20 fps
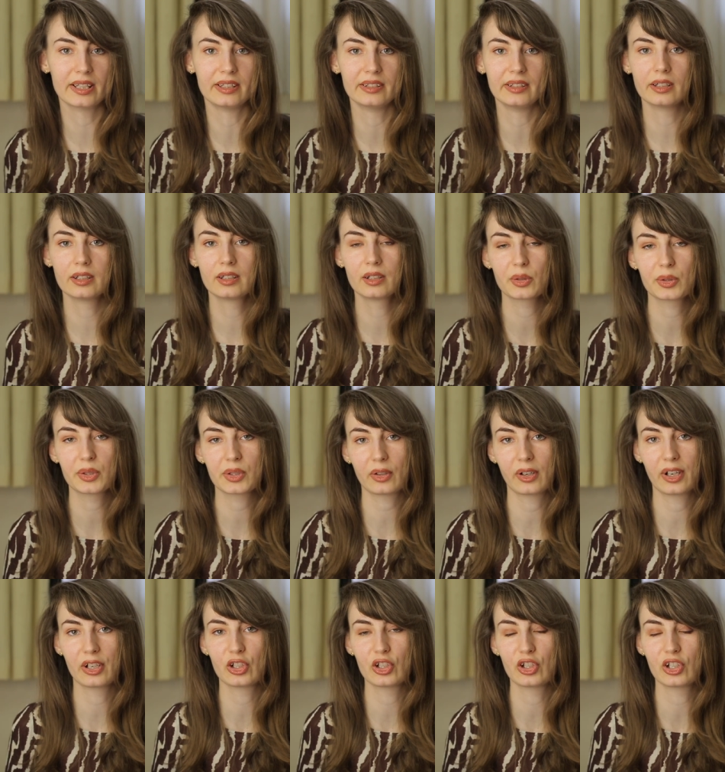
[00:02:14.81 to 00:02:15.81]
and
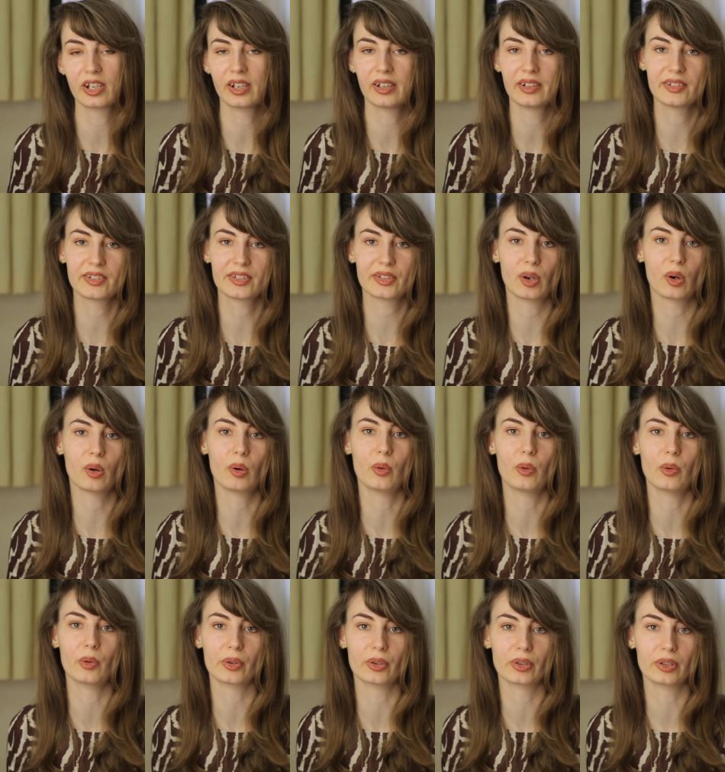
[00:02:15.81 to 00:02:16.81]
illustrations
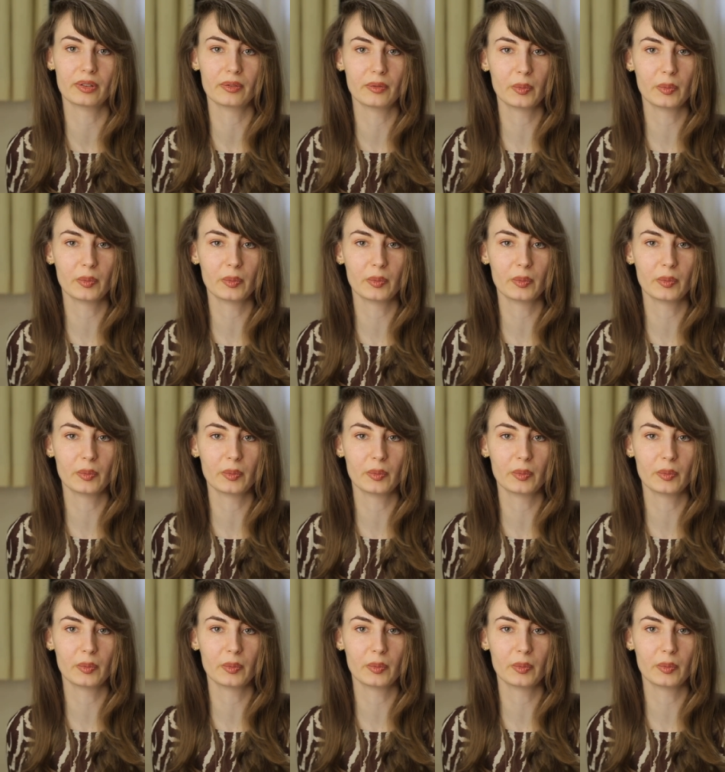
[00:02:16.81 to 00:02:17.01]
or